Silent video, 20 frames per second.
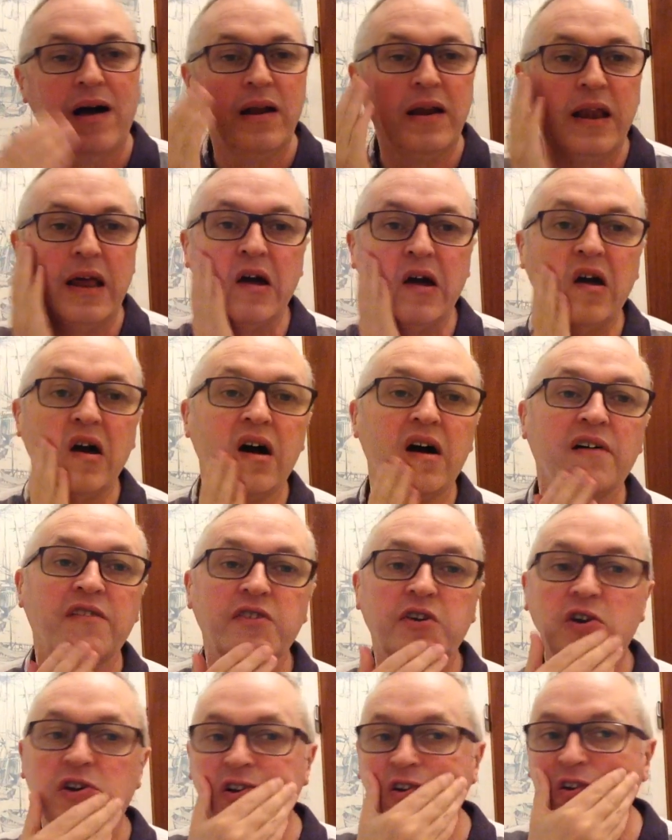Now I've
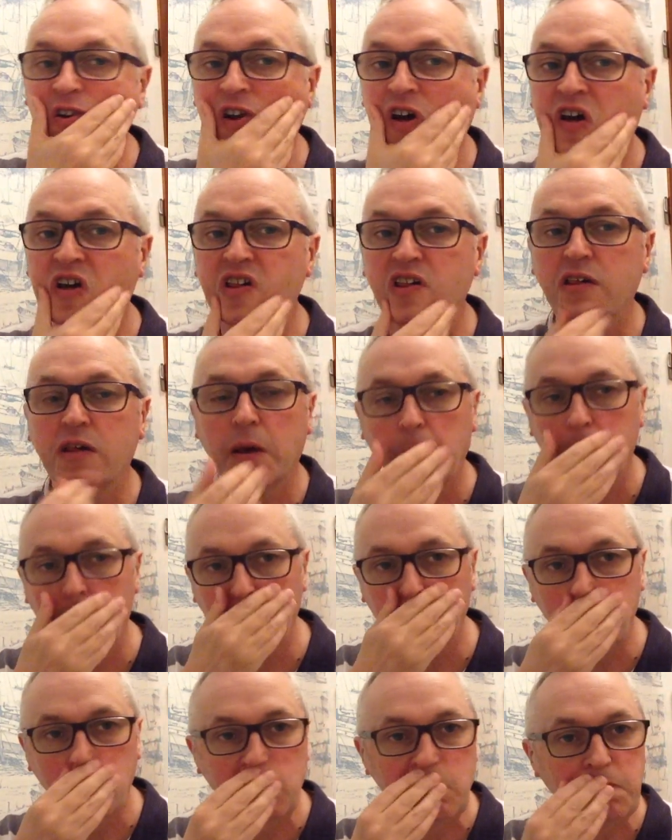got a nice
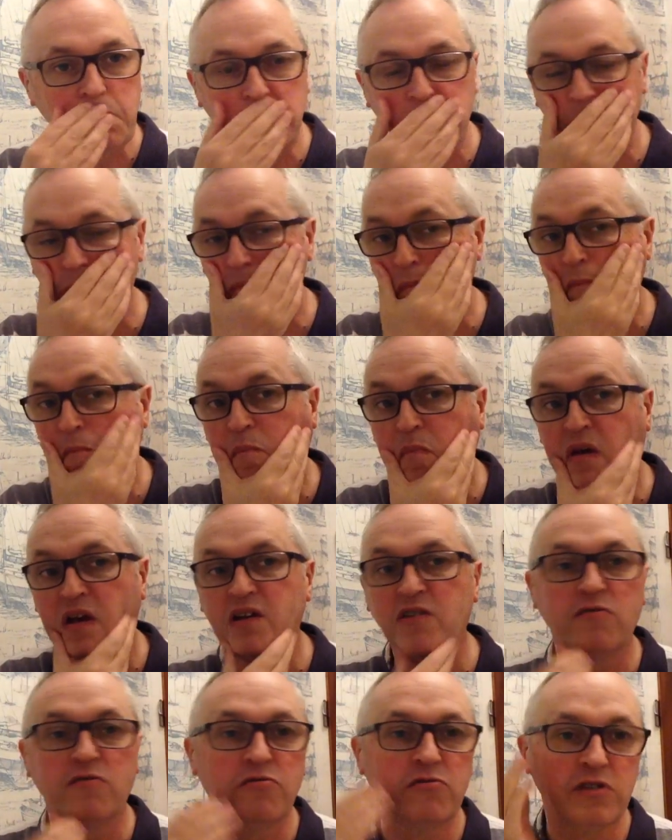bit
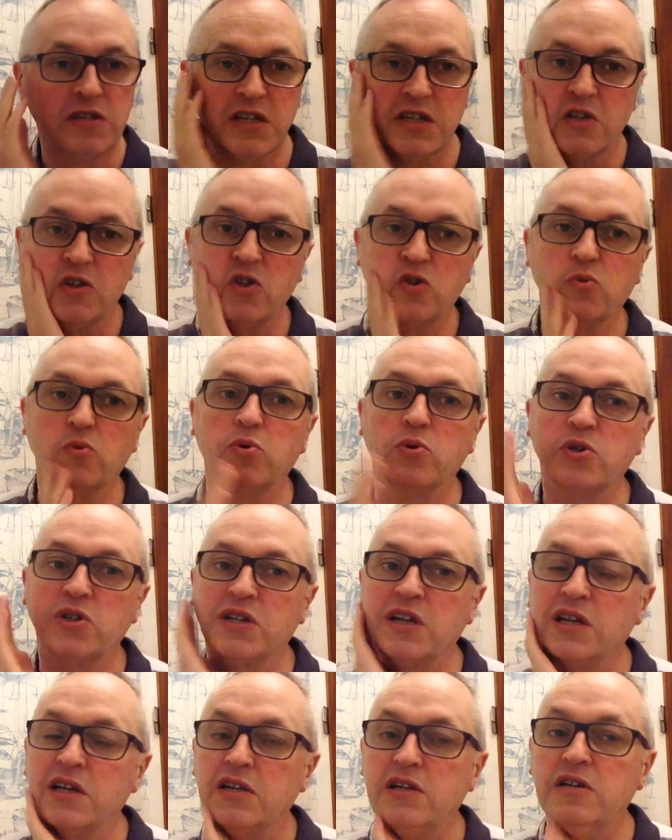of residual
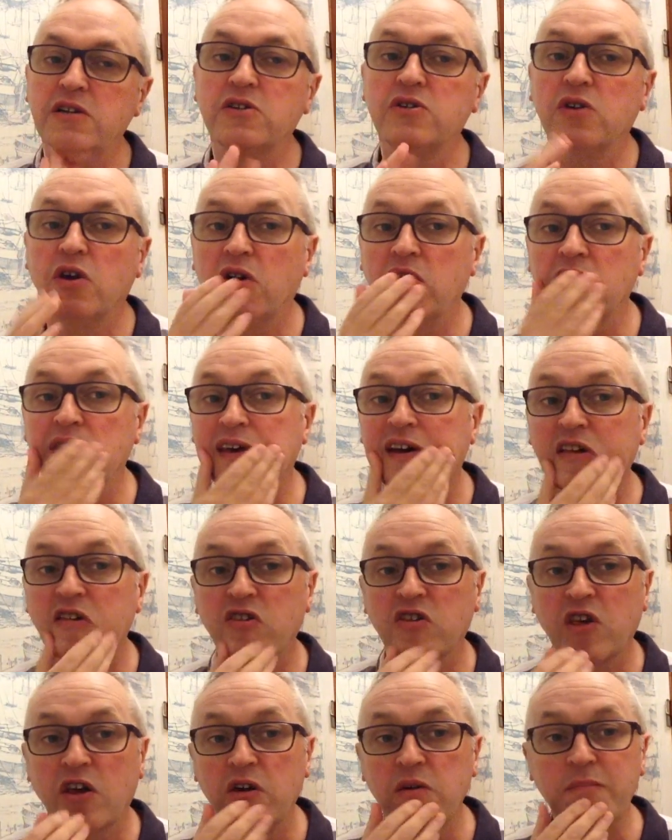slickness on that
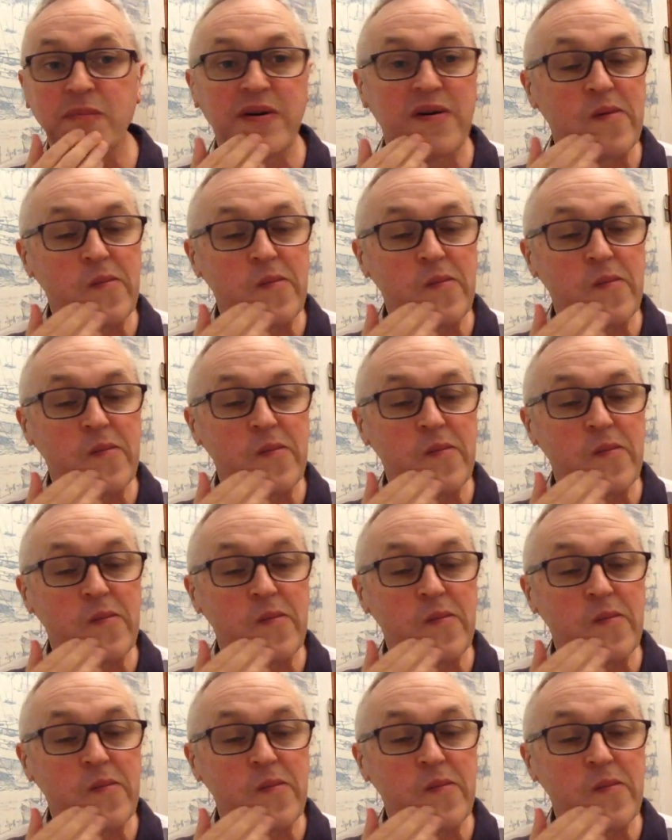soap,